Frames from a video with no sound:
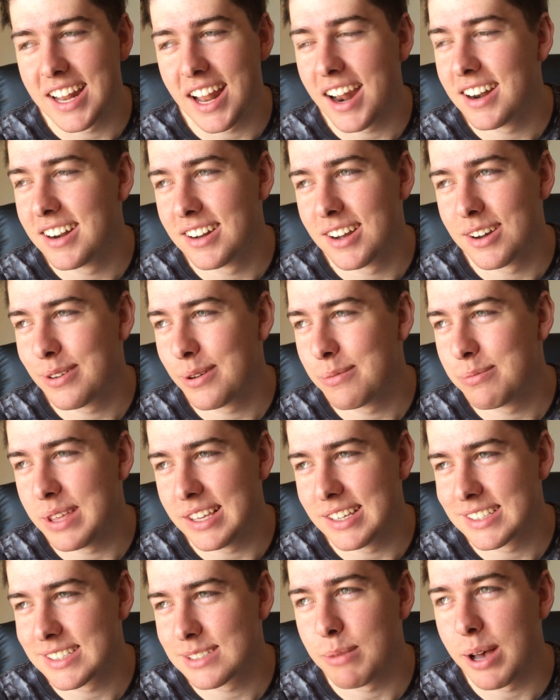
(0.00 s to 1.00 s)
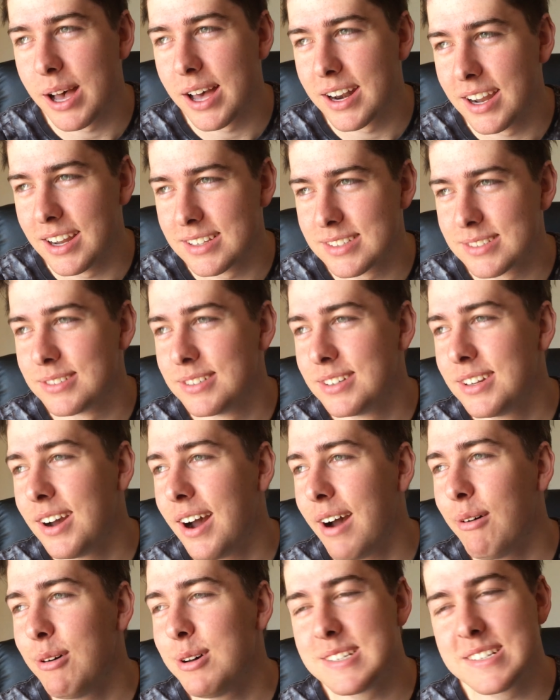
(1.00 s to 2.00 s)
I don't know if I'm being a smart ass or... No,
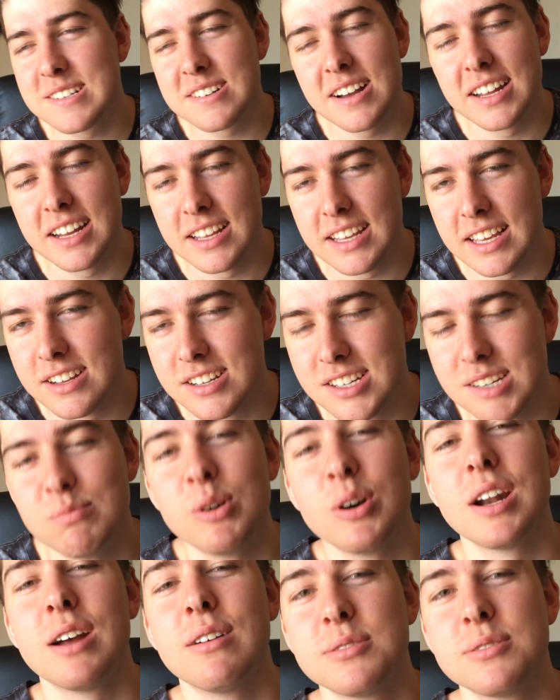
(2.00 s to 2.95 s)
I was trying to urge him on.